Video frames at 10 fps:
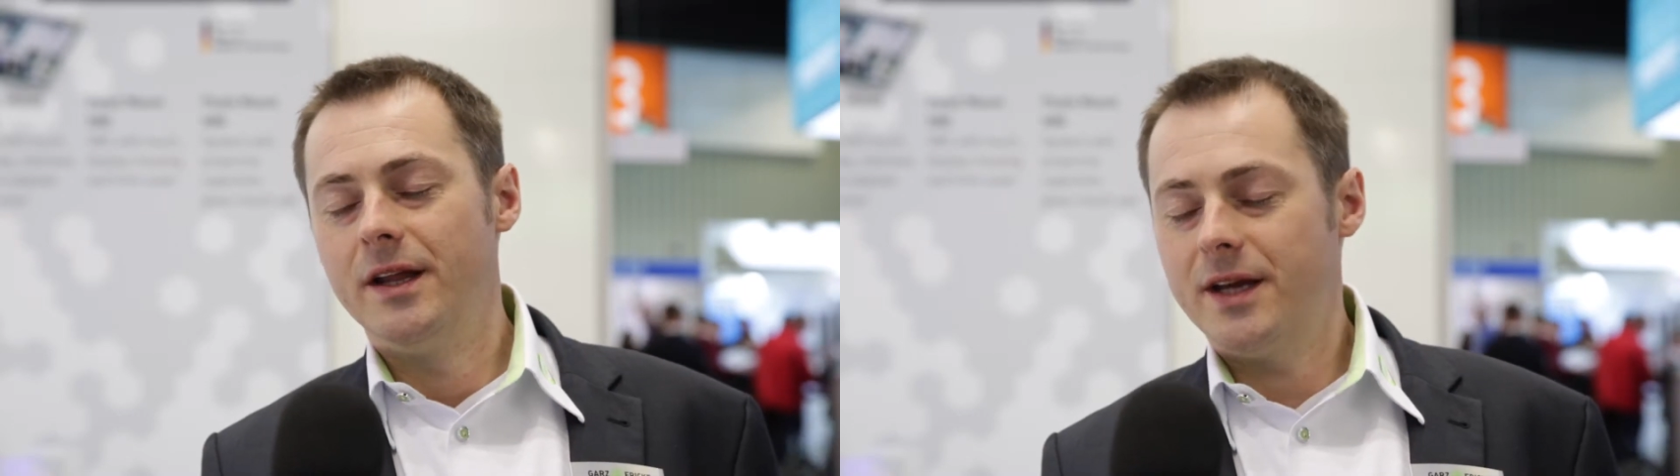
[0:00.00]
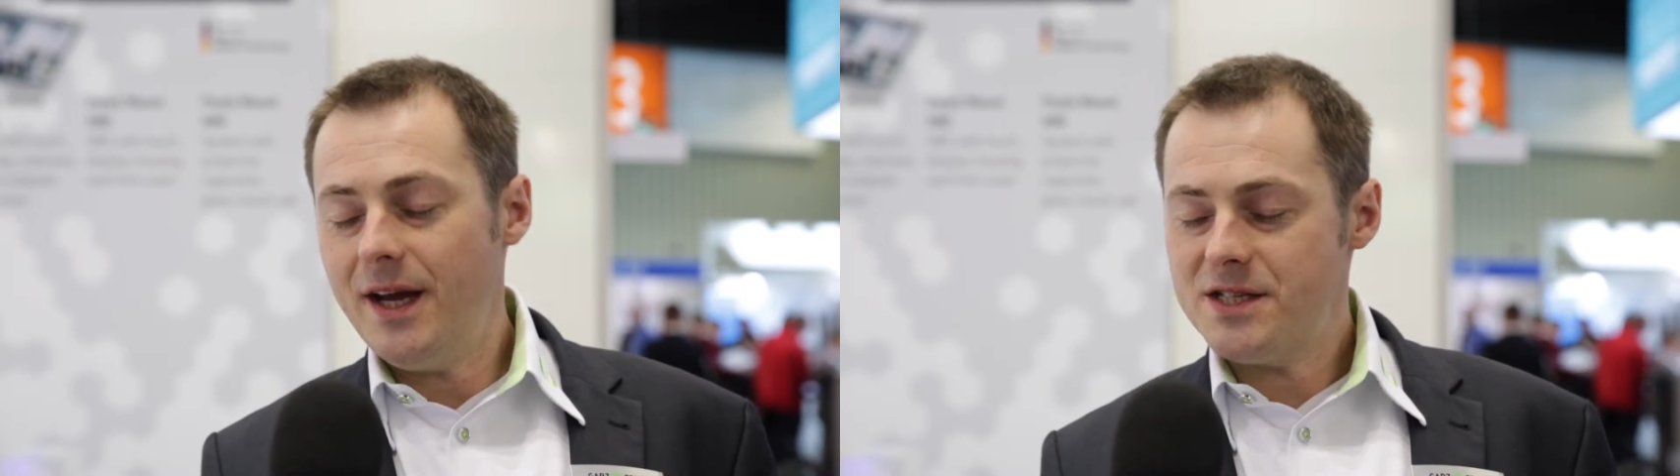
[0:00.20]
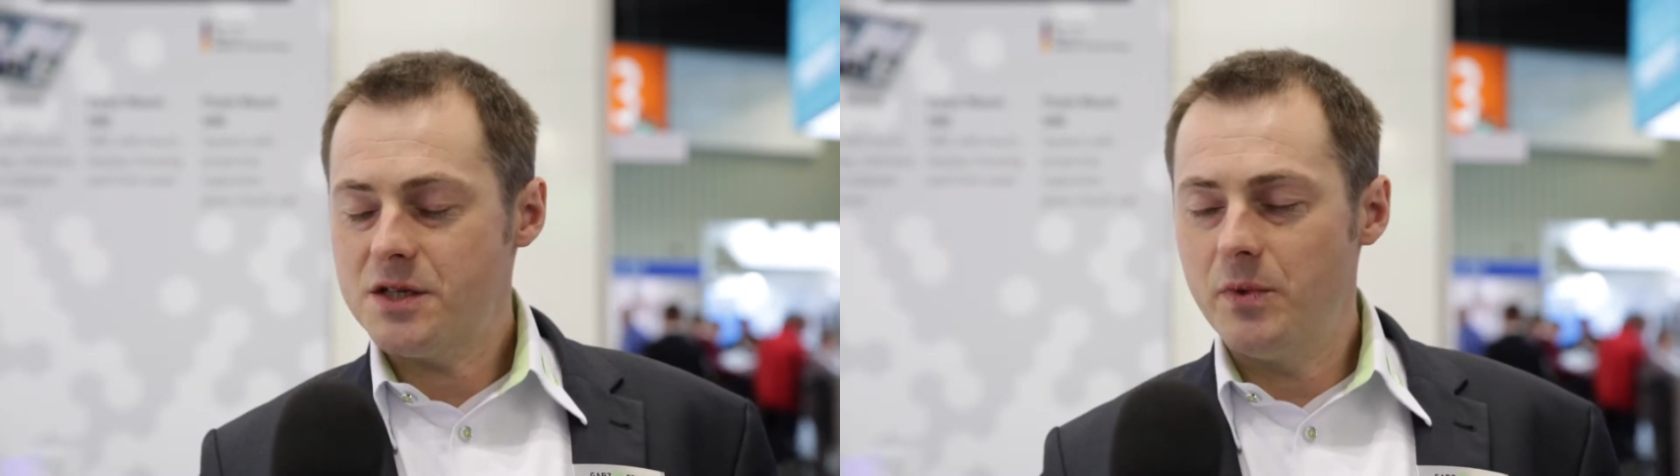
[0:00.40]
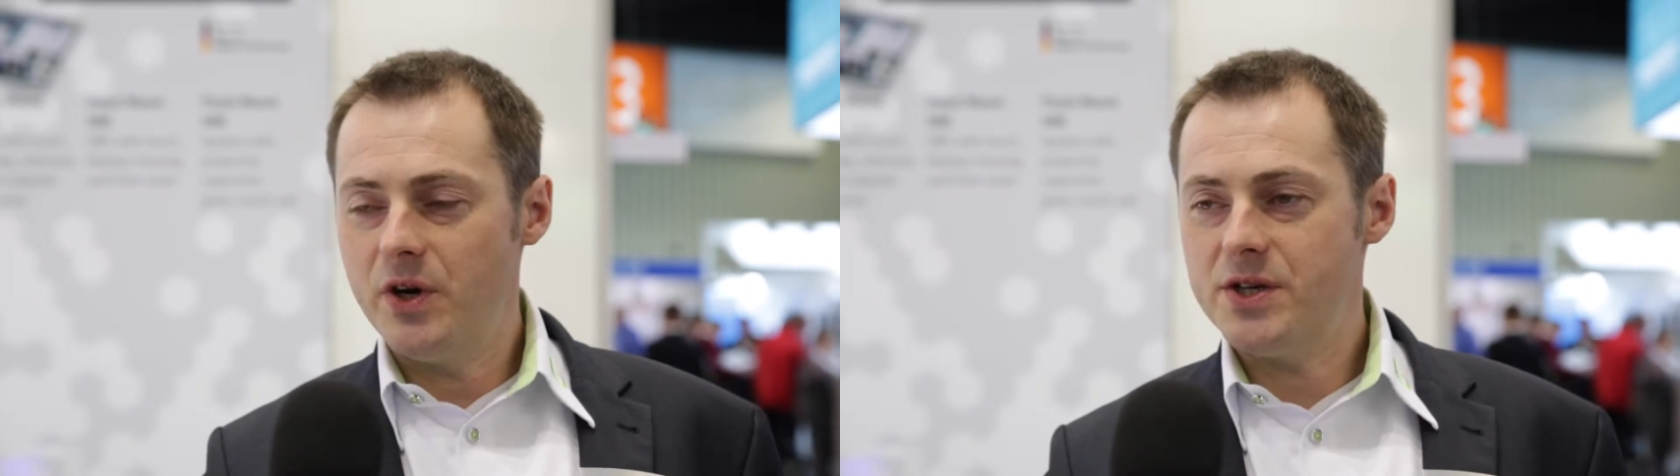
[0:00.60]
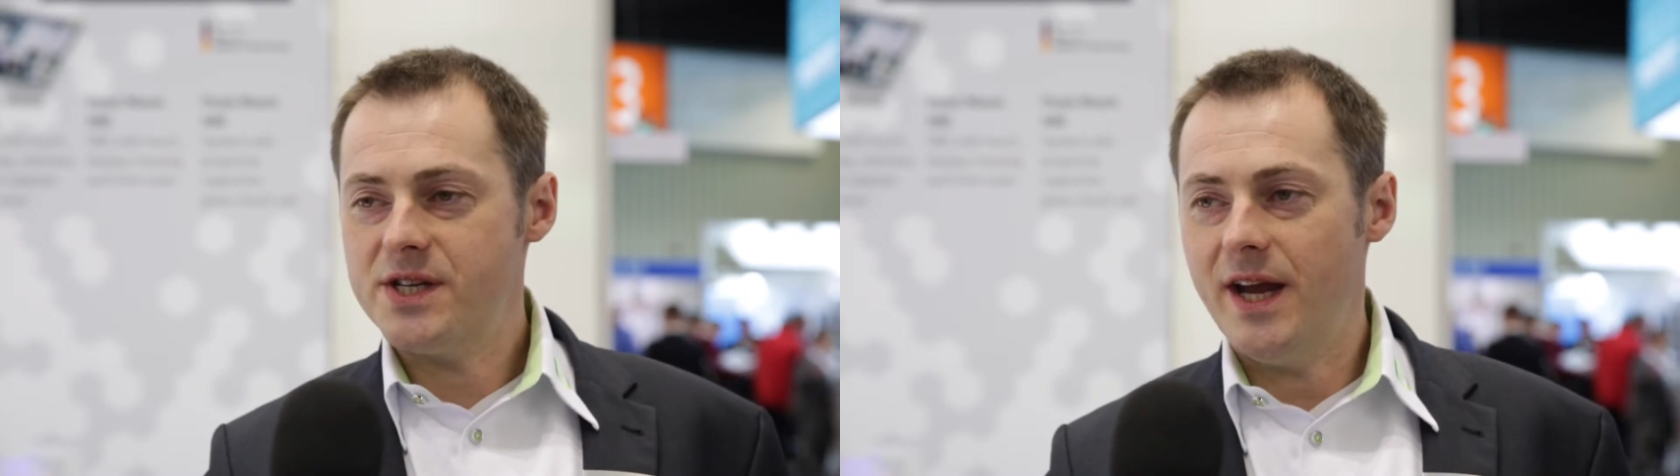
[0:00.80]
the
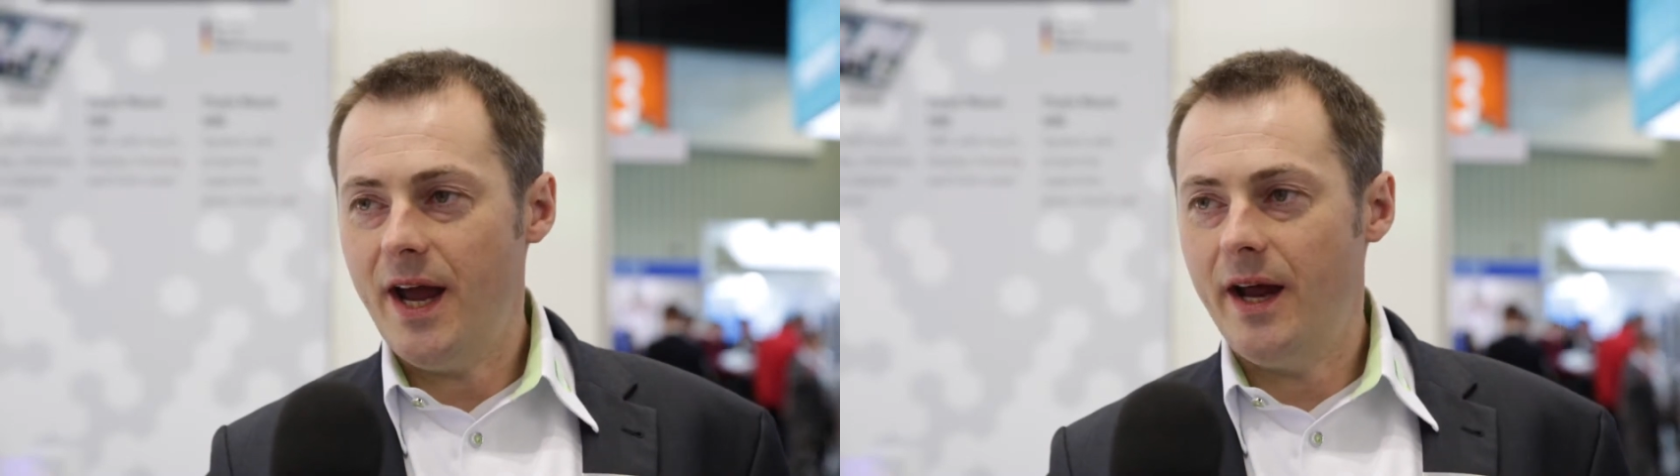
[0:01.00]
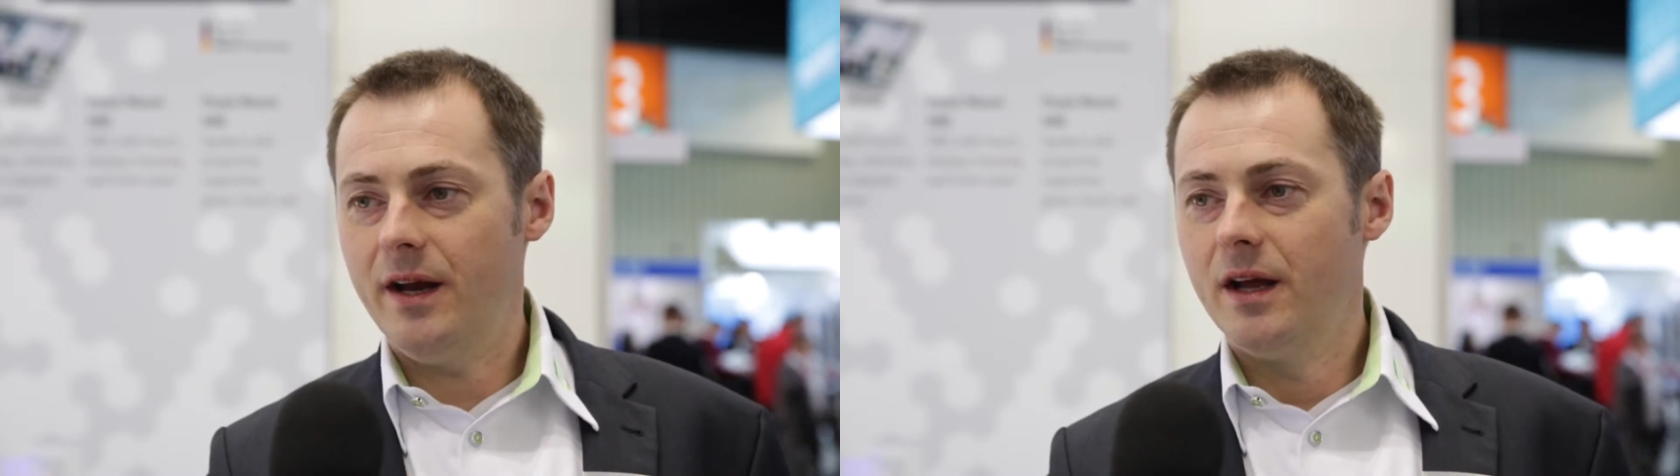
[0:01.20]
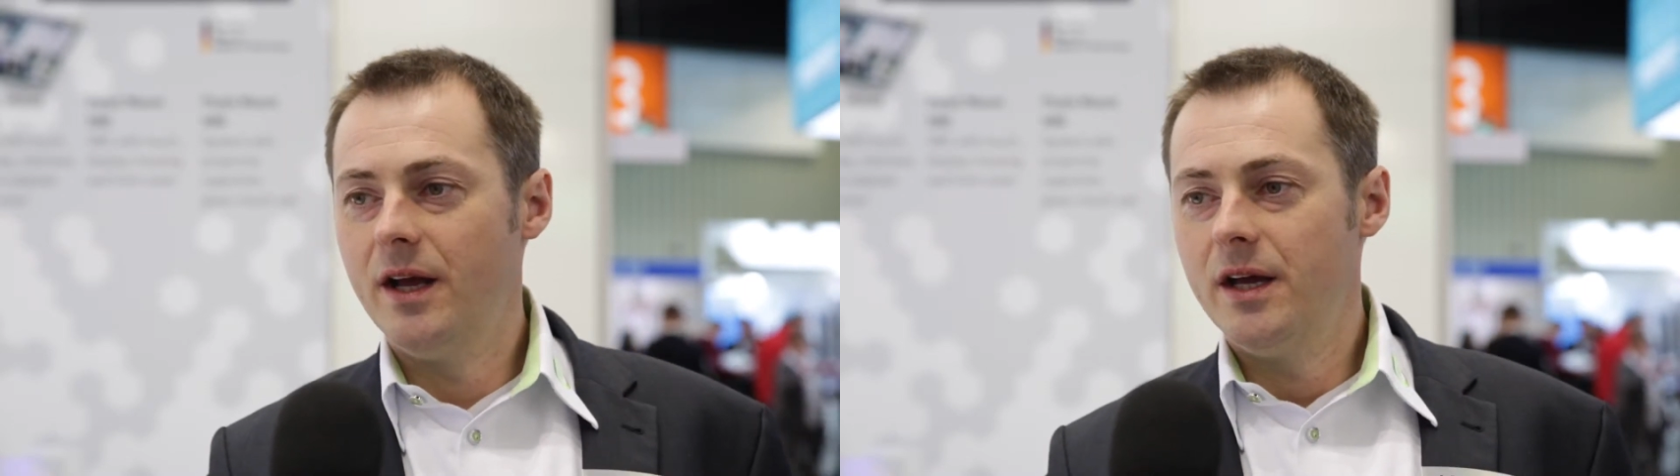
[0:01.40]
customers can